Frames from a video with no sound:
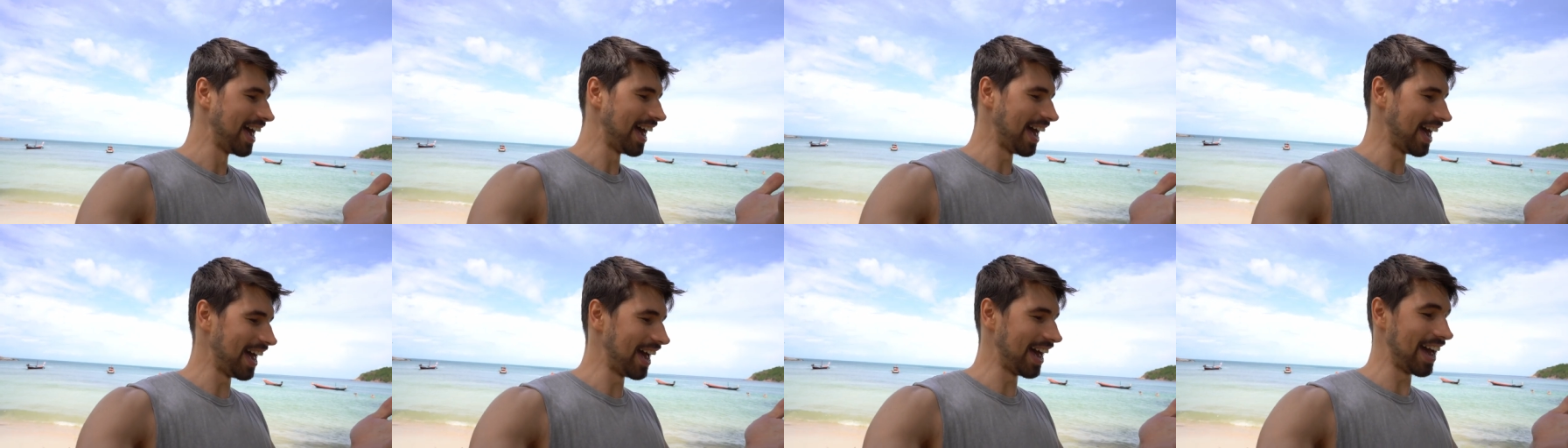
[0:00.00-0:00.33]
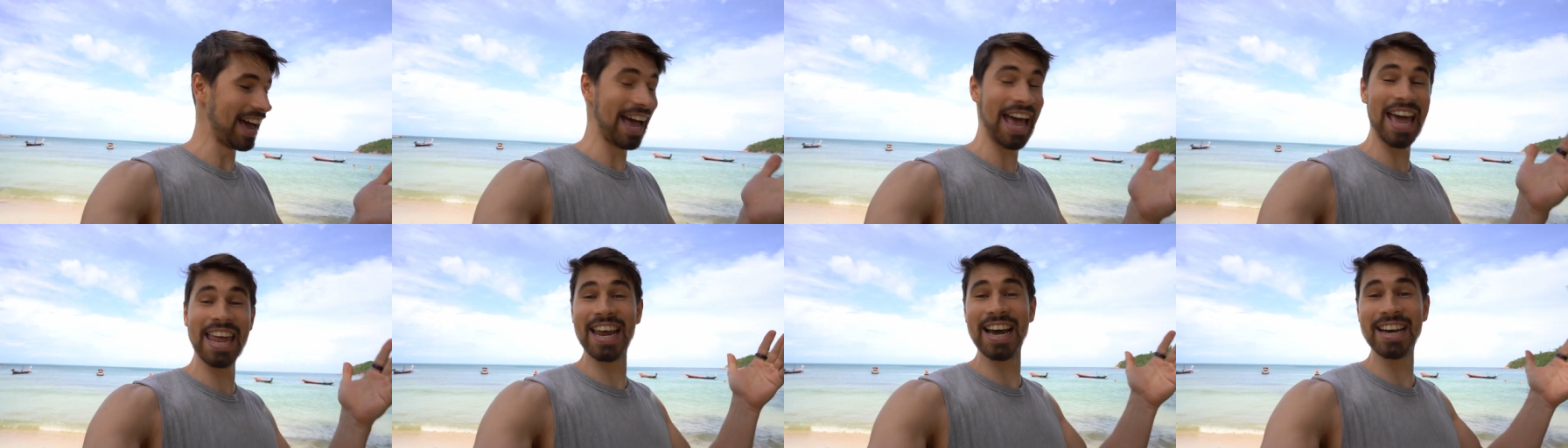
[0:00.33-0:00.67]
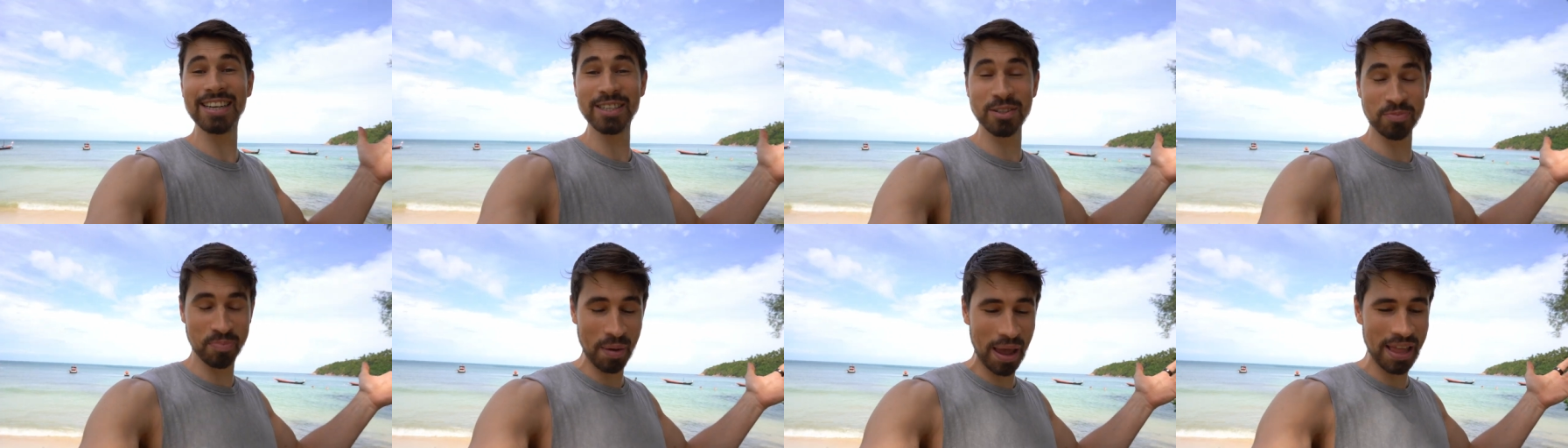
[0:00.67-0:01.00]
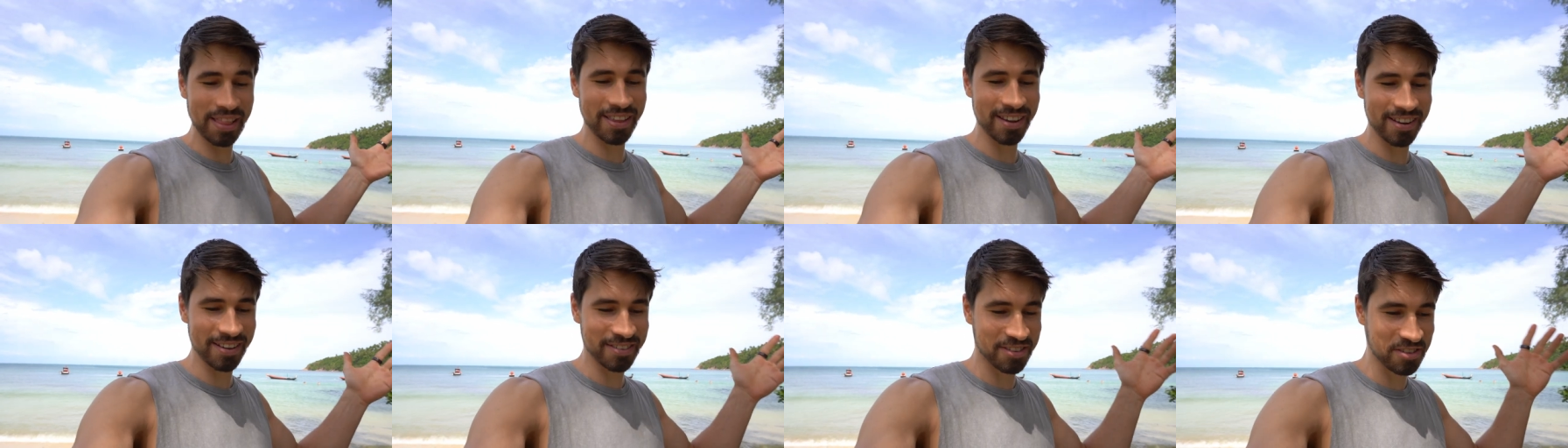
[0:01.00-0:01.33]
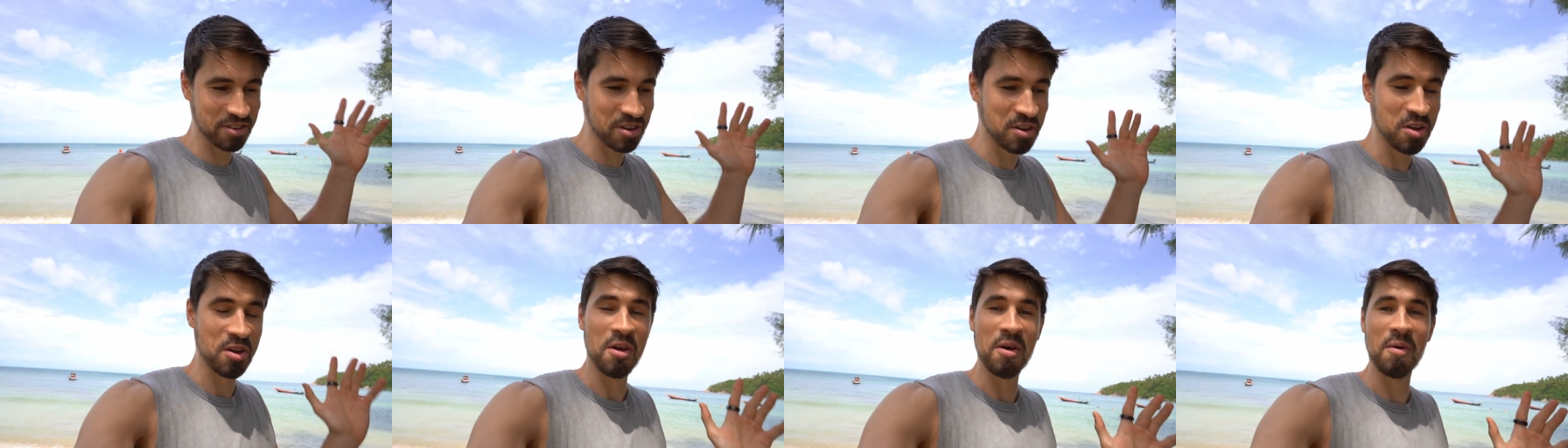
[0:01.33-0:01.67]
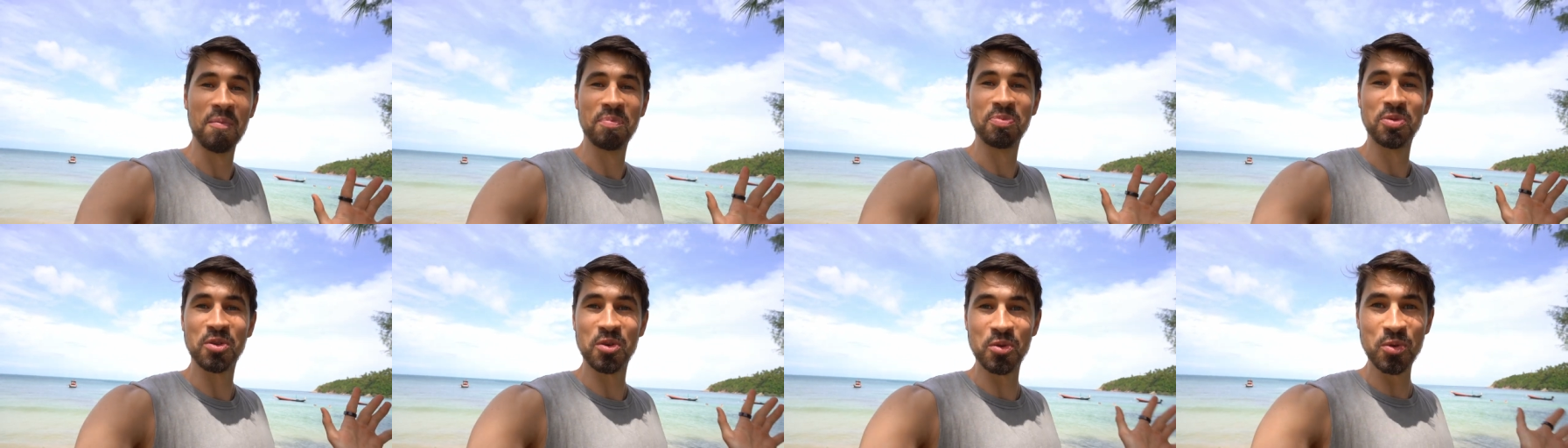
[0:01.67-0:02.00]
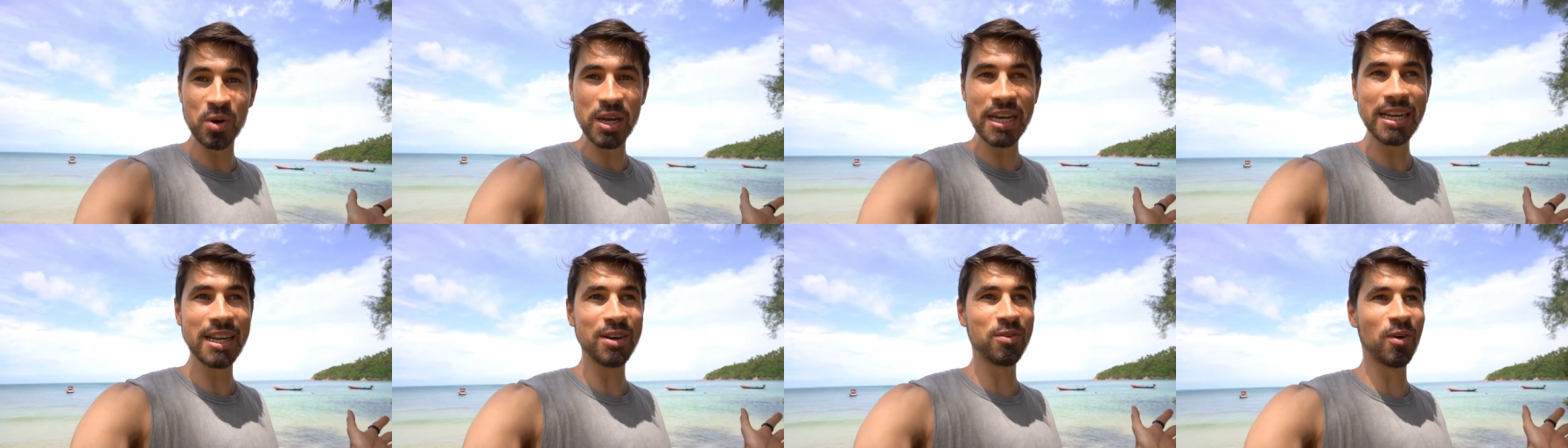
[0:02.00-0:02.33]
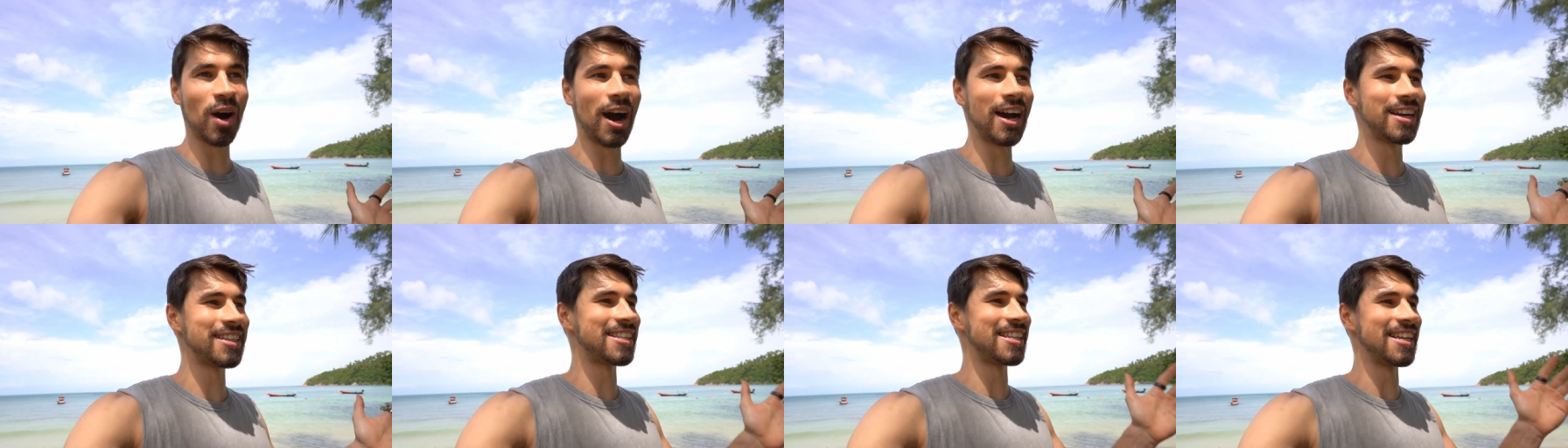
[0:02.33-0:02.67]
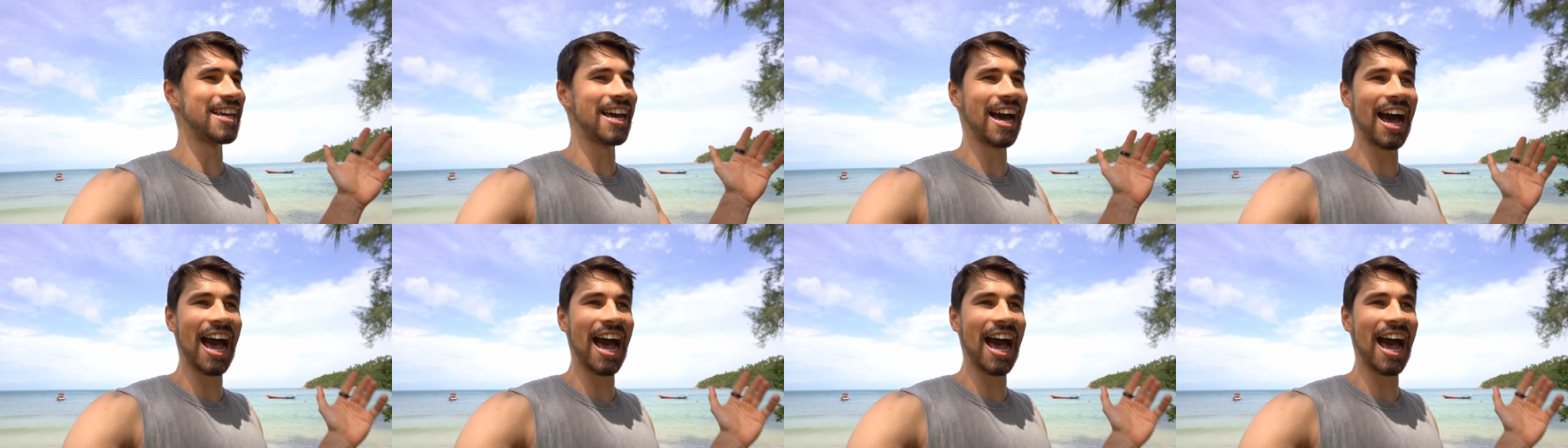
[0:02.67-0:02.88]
uh, and I spent it really wisely.